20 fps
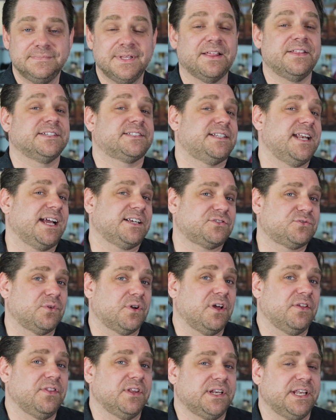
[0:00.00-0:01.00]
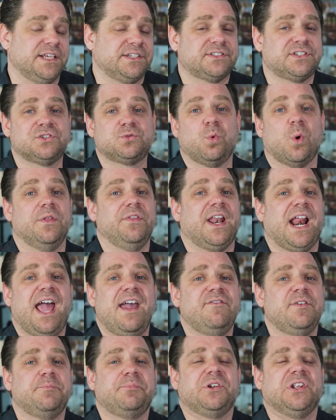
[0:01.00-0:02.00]
Now this next one on the list is one that I
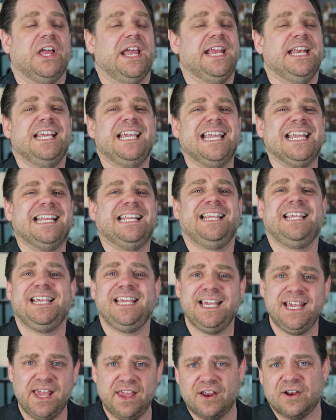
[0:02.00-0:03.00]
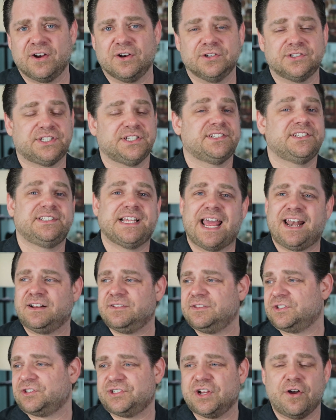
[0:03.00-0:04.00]
haven't played in years. It sat
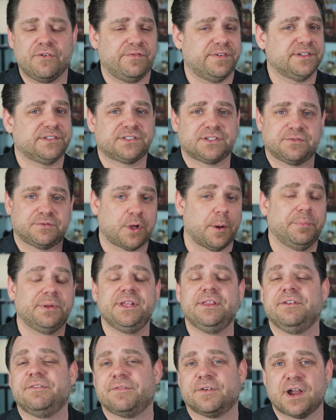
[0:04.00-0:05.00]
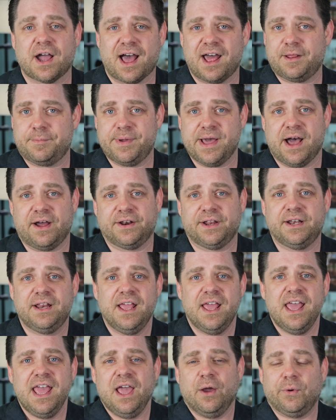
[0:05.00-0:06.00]
on the shelf. I just completely forgot about it.
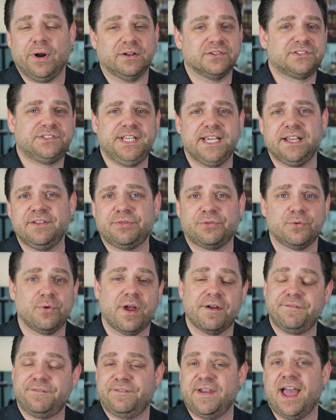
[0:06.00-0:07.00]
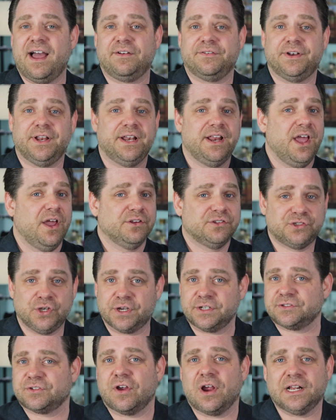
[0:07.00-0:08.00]
When I was digging through, I found it,
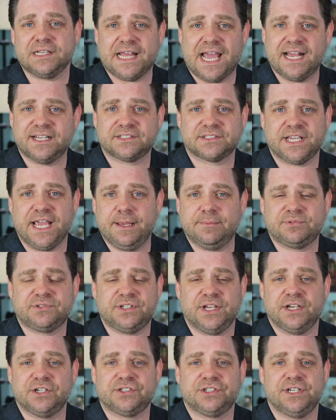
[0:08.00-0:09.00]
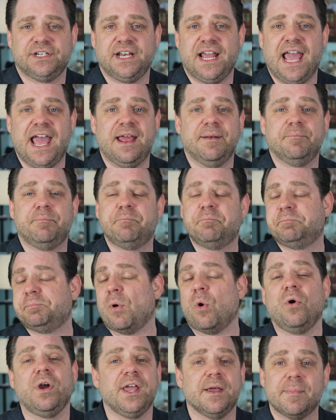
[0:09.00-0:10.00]
took it to our last game session, and
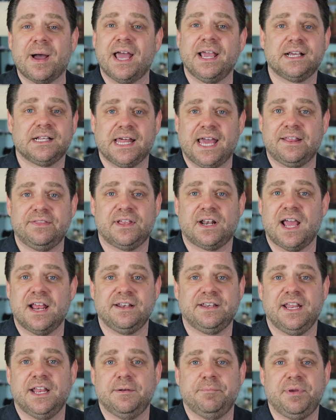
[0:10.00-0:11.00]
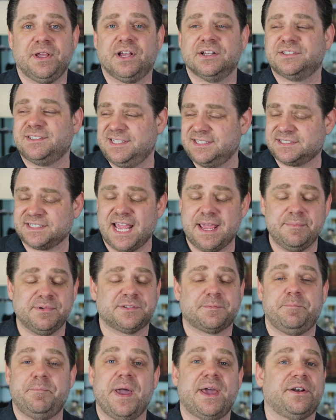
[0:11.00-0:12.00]
boy am I glad that I did, because this game
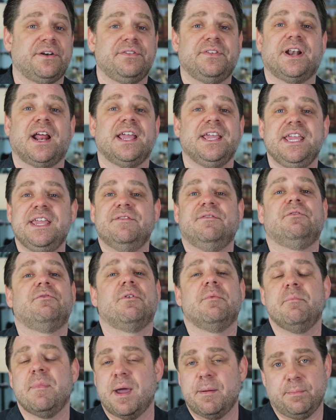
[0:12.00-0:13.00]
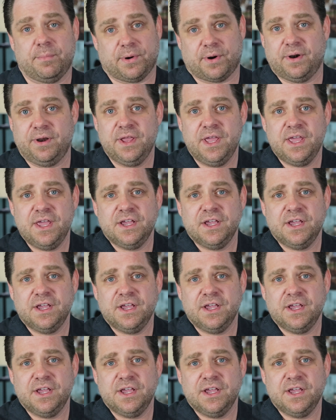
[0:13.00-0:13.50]
is better than I even remember.